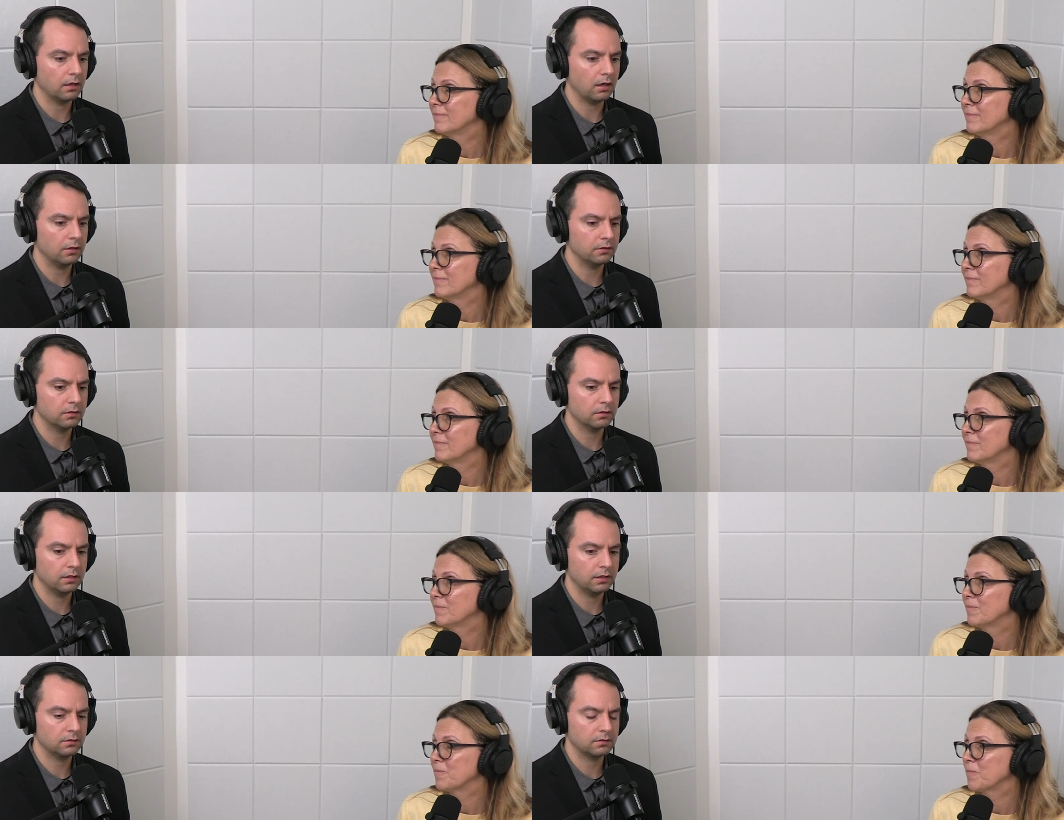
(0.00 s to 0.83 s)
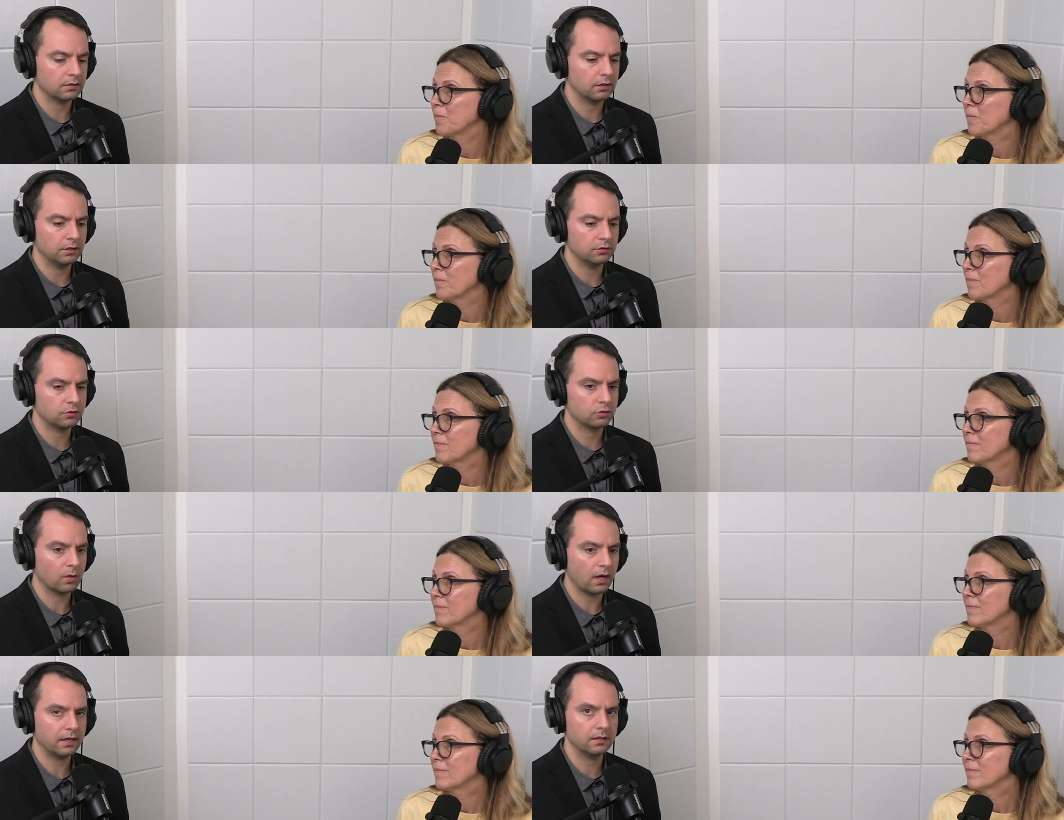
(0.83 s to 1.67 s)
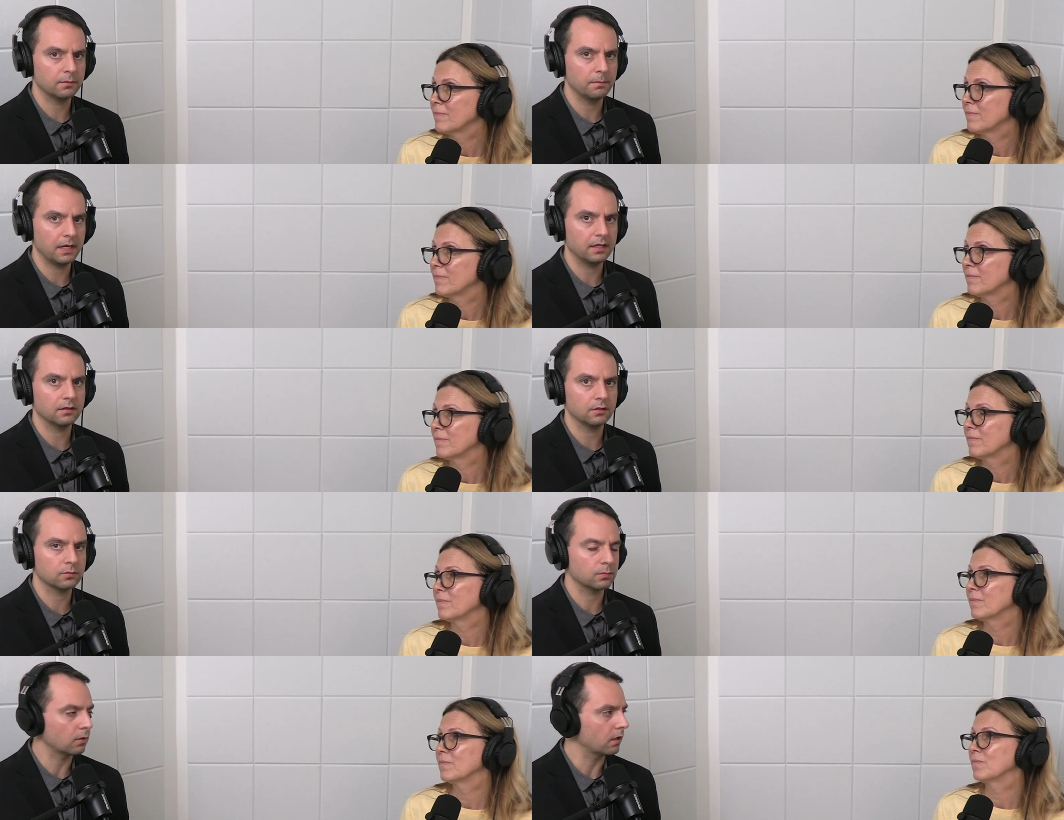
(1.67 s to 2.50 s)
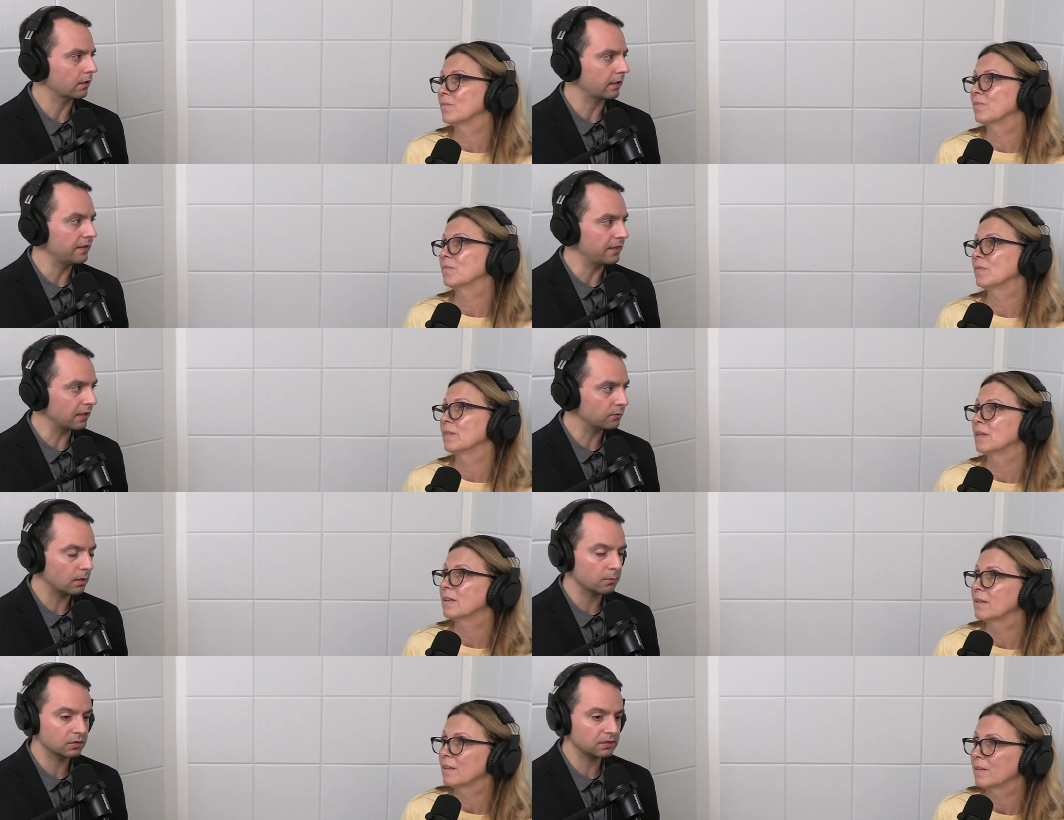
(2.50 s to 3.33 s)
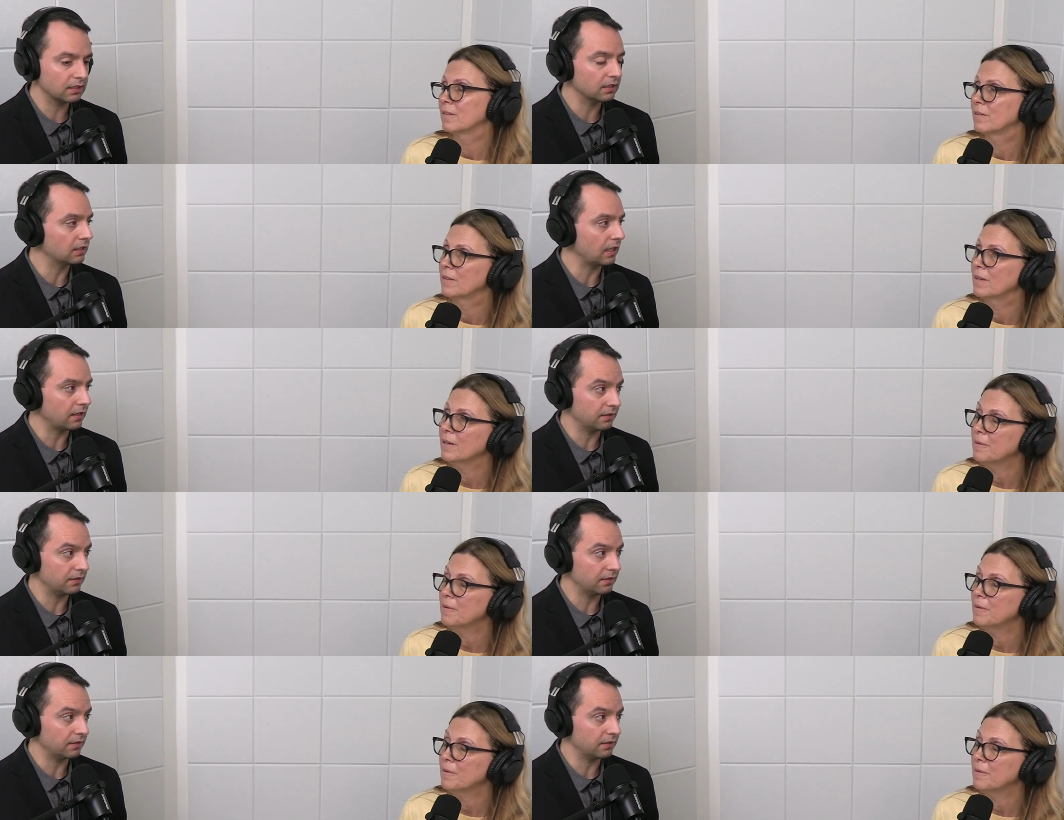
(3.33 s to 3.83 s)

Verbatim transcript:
Speaker 1: under is is trying to make this work and that's why we're seeing a lot yeah.